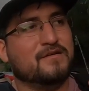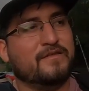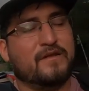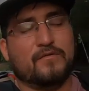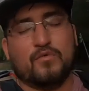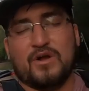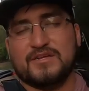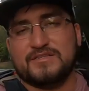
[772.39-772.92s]
that
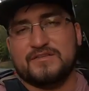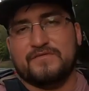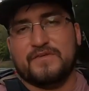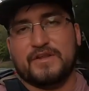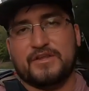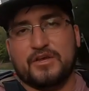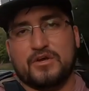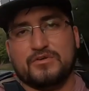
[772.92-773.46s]
are watching the
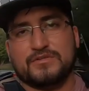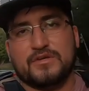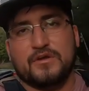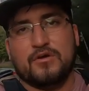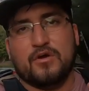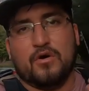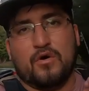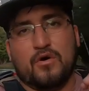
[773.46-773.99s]
videos
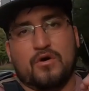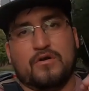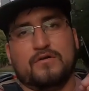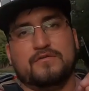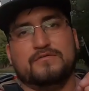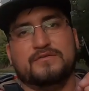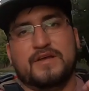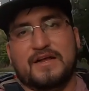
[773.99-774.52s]

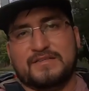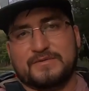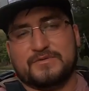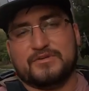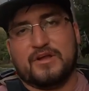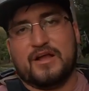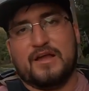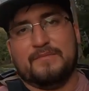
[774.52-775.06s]
are not
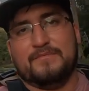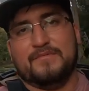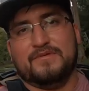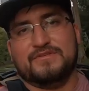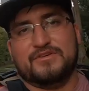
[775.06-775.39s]
subscribed.